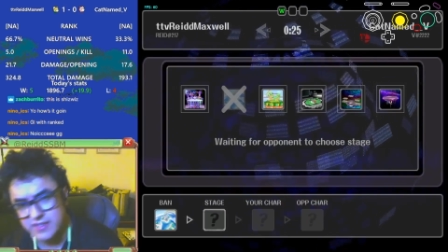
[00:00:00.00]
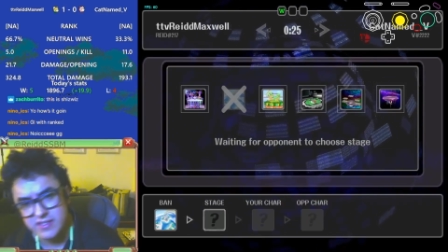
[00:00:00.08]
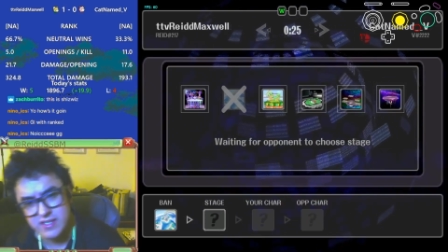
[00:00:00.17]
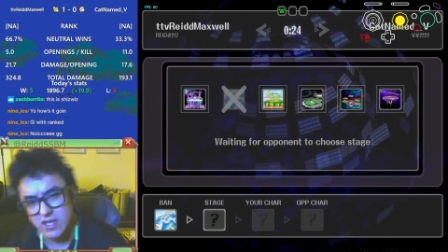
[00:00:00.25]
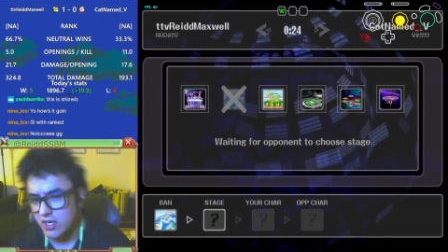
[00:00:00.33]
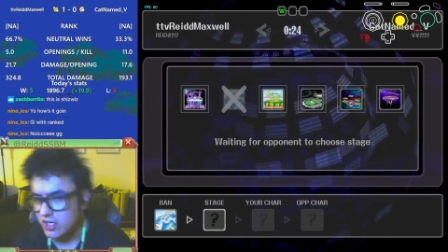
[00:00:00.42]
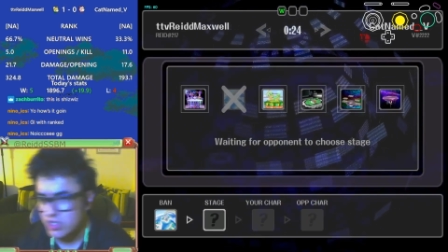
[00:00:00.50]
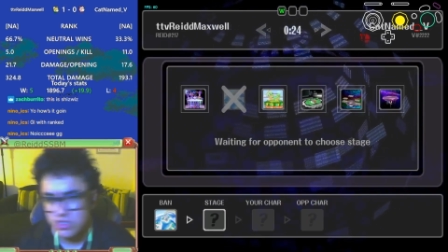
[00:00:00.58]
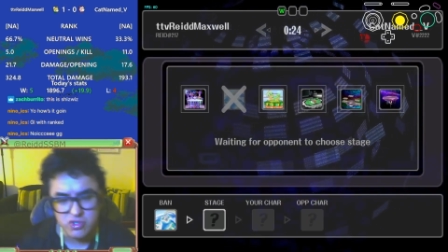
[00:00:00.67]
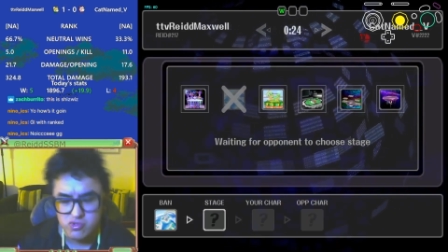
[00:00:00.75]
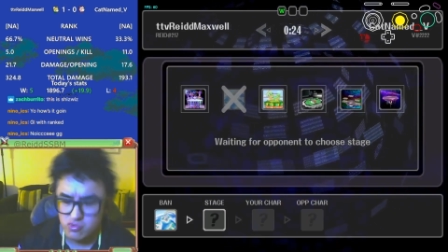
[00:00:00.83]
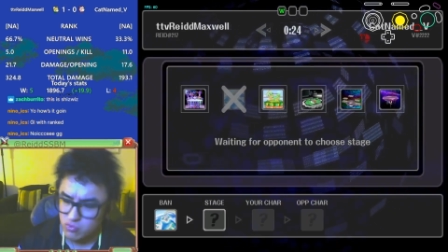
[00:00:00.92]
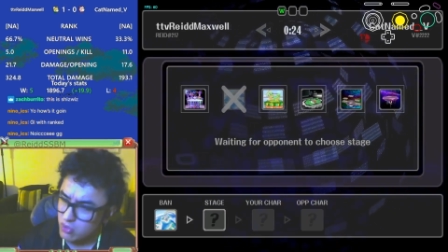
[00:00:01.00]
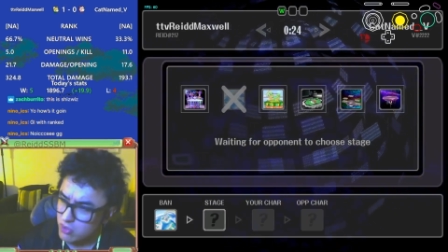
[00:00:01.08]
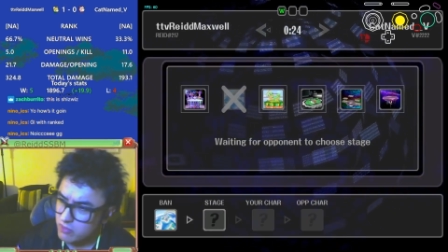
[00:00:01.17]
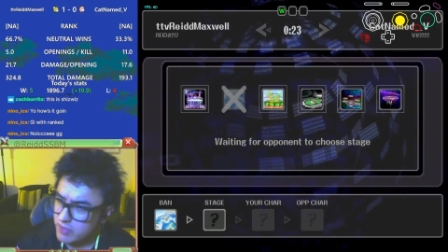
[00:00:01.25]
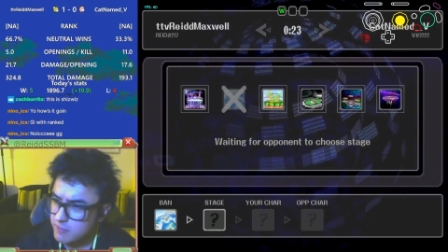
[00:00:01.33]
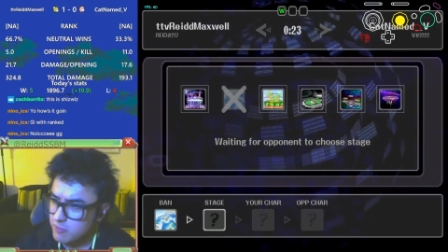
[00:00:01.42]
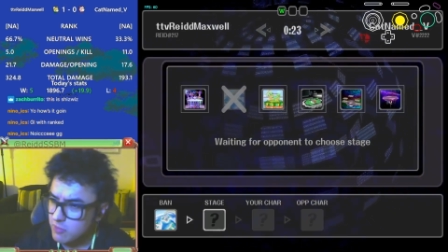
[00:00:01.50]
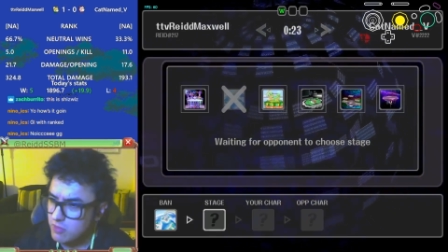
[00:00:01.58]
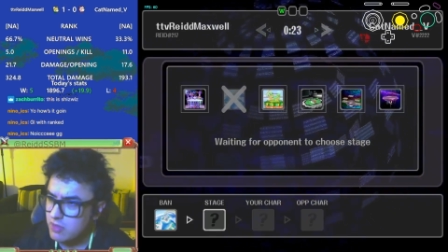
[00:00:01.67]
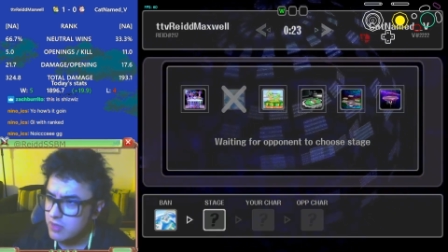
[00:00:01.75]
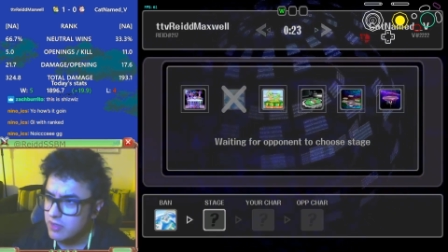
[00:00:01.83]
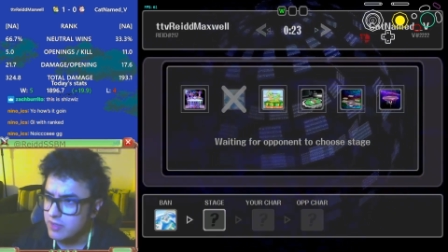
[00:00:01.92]
sluggish controller
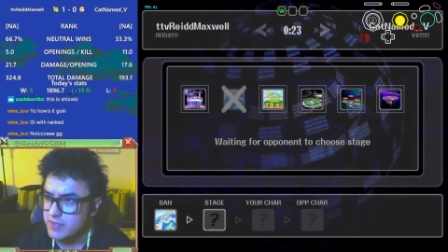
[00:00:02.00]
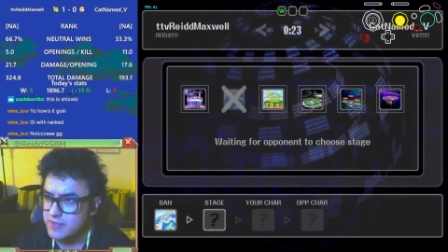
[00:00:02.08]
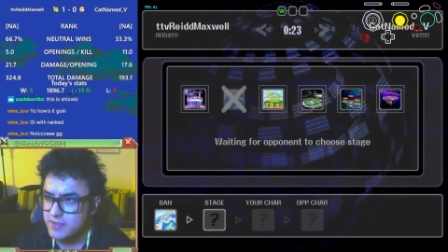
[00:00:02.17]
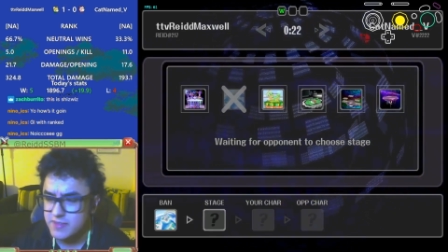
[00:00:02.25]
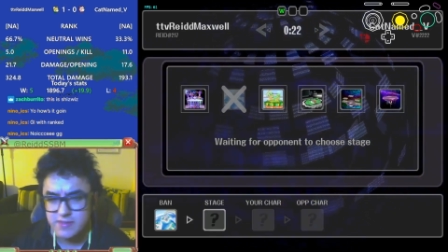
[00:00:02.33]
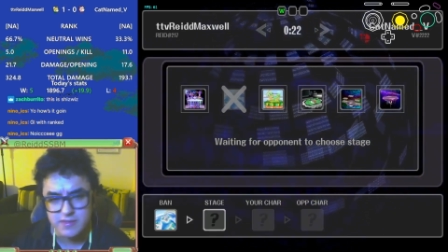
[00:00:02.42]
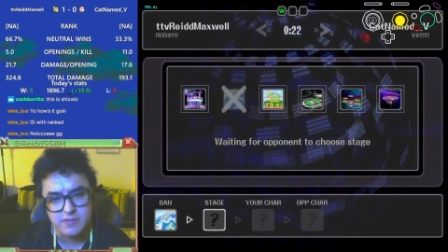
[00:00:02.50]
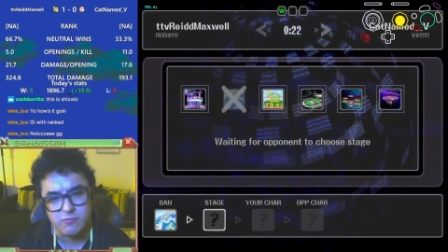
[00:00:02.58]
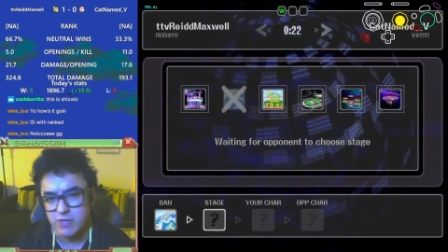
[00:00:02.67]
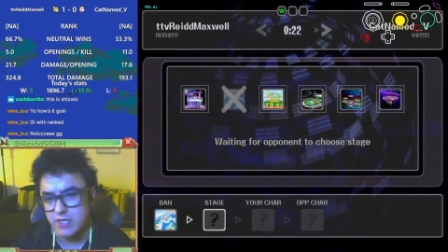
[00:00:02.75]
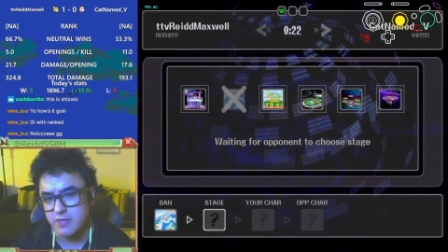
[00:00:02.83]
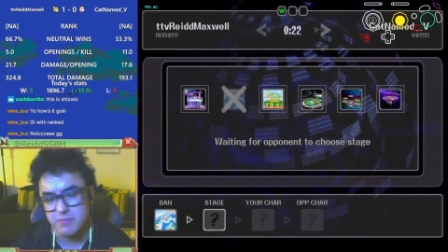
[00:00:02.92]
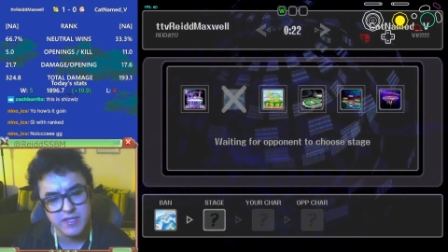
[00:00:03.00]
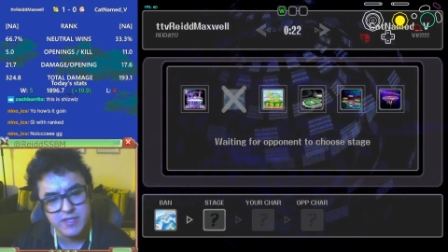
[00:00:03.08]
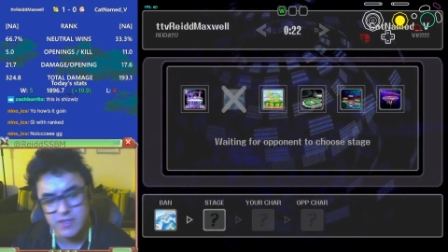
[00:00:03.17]
anymore. This is recommended